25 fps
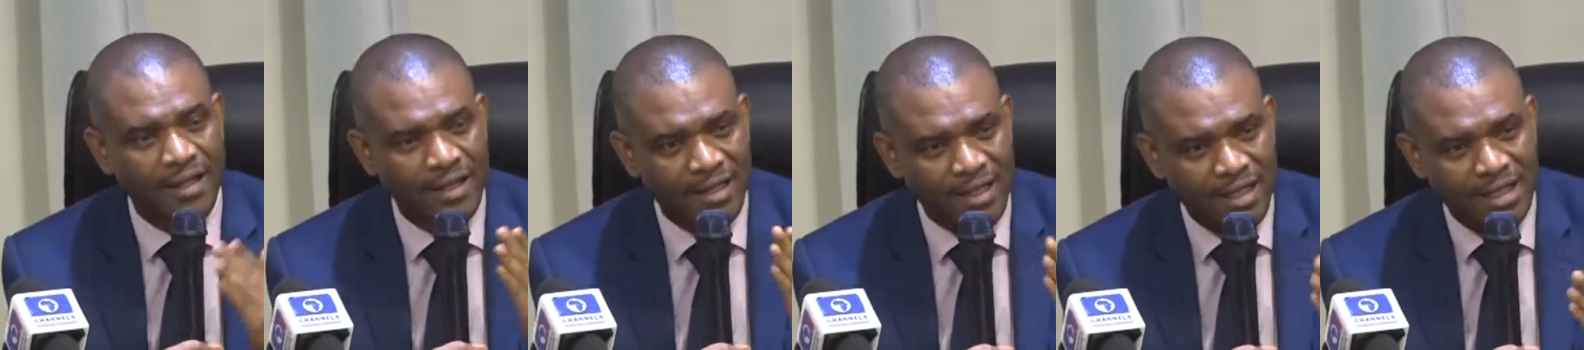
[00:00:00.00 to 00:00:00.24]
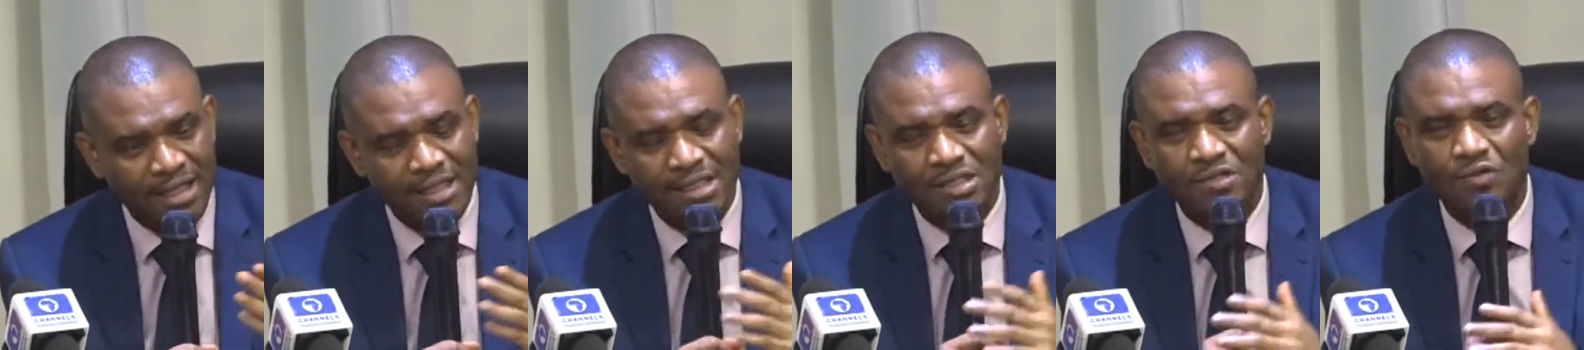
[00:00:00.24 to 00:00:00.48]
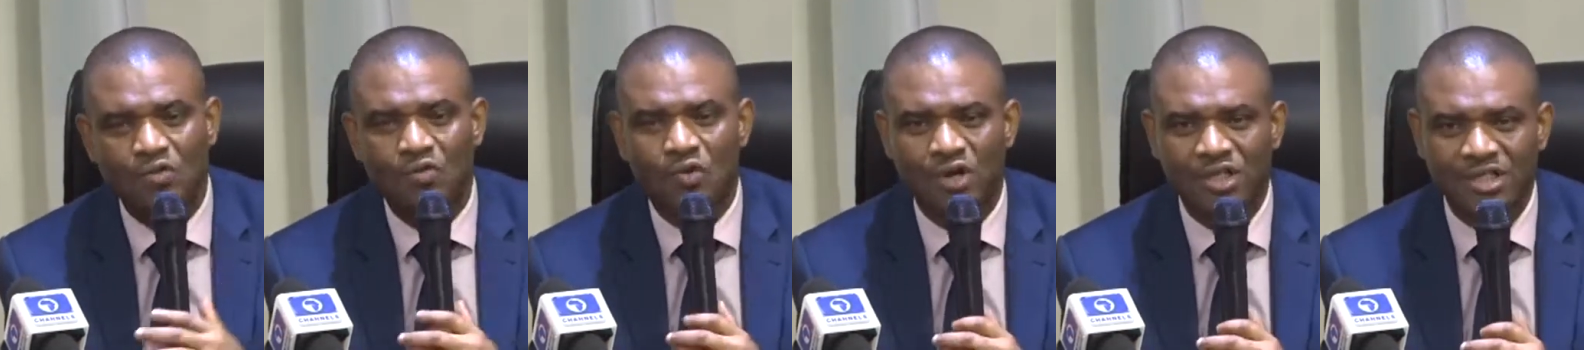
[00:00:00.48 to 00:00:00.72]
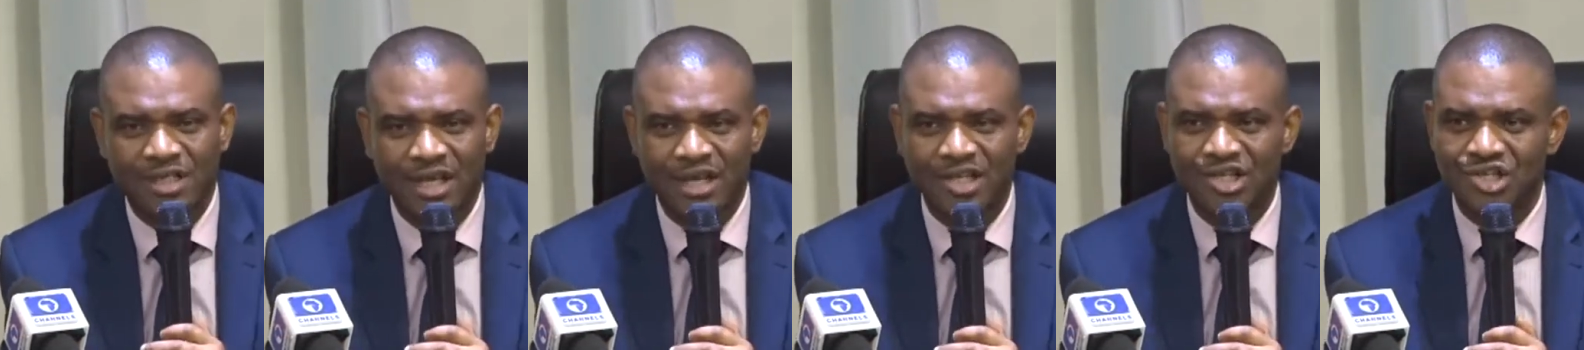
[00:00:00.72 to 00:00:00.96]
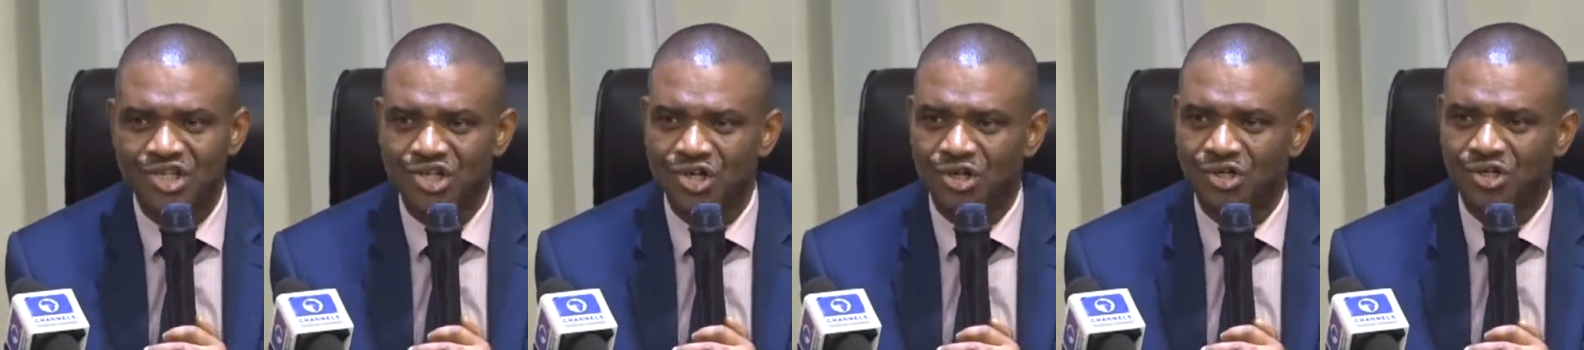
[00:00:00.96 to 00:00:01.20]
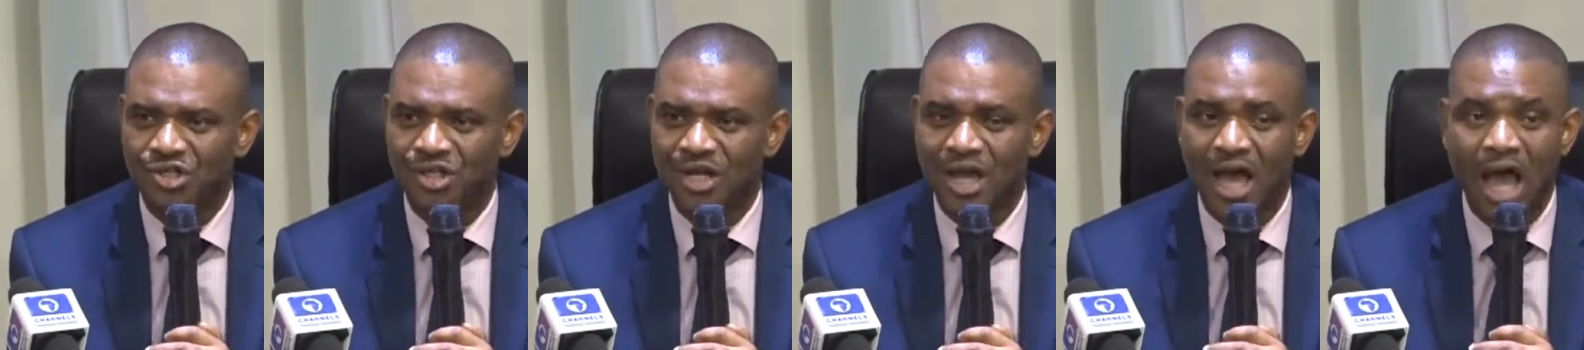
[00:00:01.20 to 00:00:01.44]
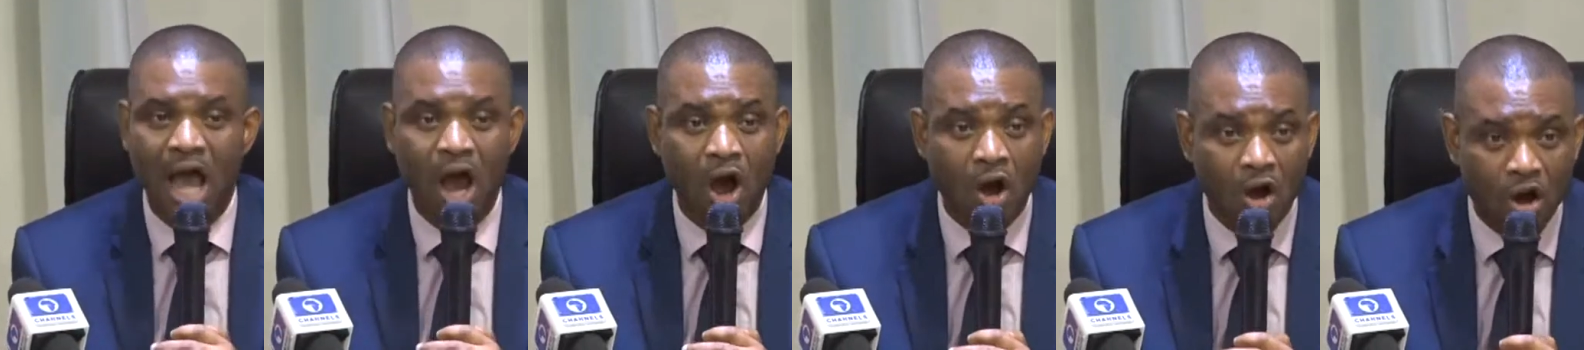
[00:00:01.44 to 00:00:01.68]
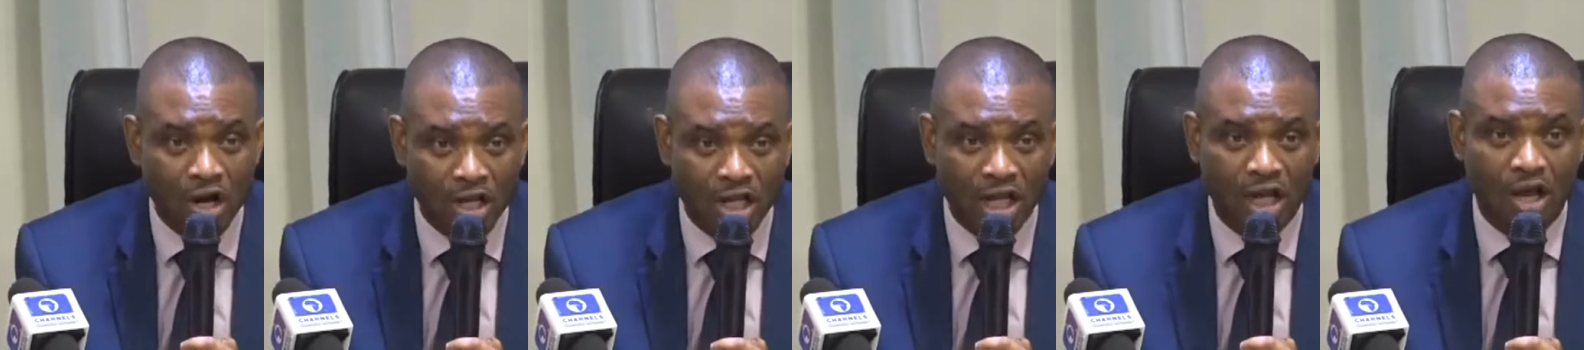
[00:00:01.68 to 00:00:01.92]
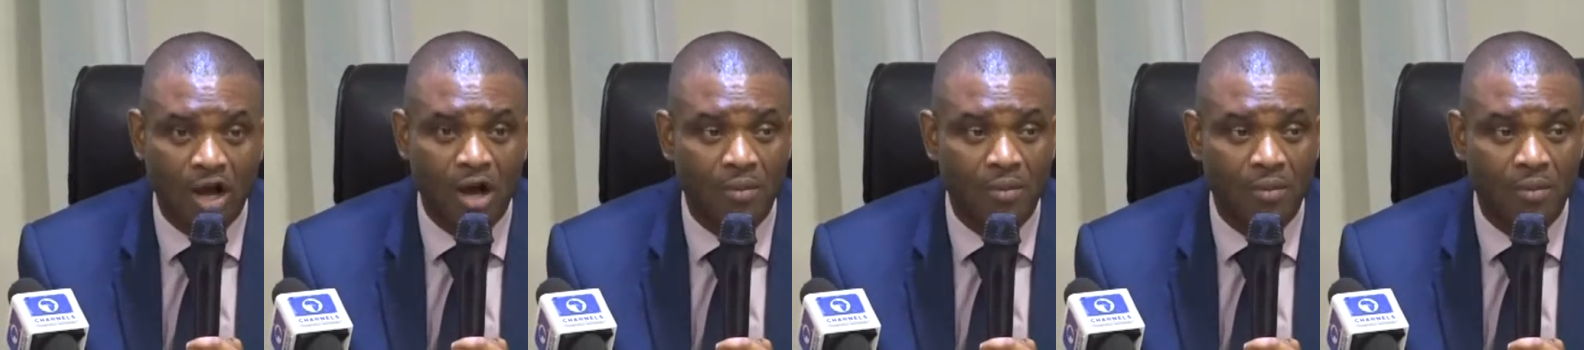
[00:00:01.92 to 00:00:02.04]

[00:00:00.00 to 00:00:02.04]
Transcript: This was ensured. All the